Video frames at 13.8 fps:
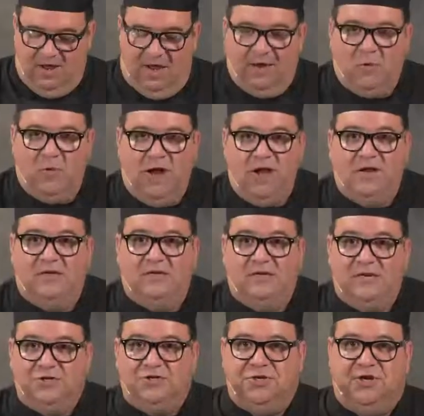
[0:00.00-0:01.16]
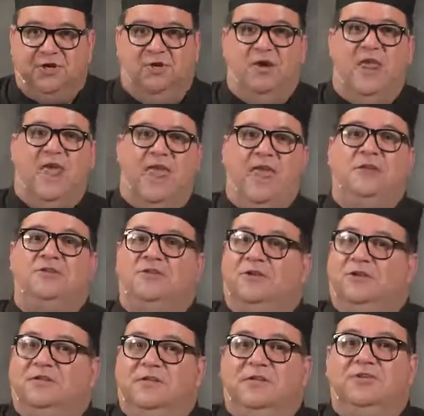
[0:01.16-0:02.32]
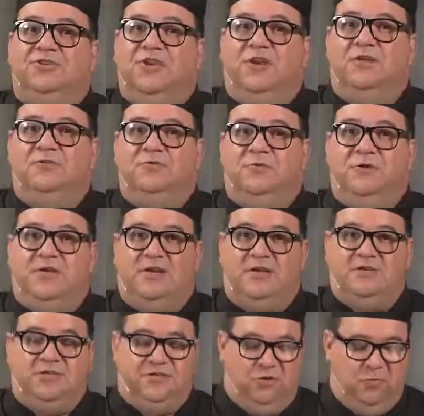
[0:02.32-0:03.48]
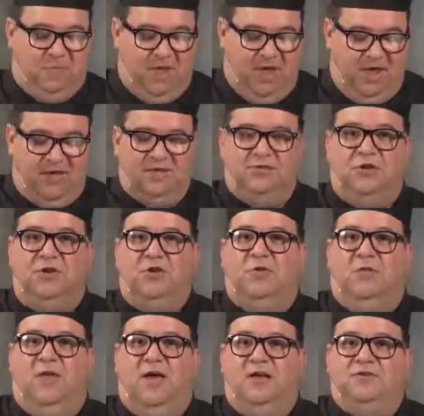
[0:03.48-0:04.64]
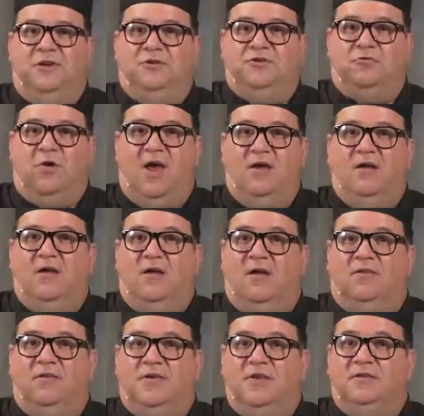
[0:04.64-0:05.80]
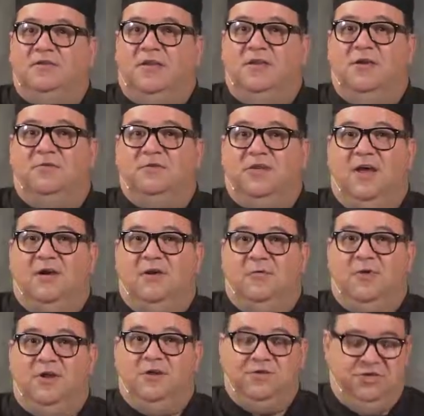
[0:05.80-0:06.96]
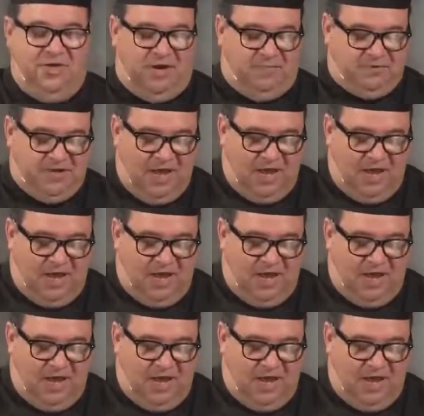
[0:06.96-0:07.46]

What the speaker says: A great addition or enhancer to the chicken tortilla soup is to utilize our tricolor Contigo Taqueria chips.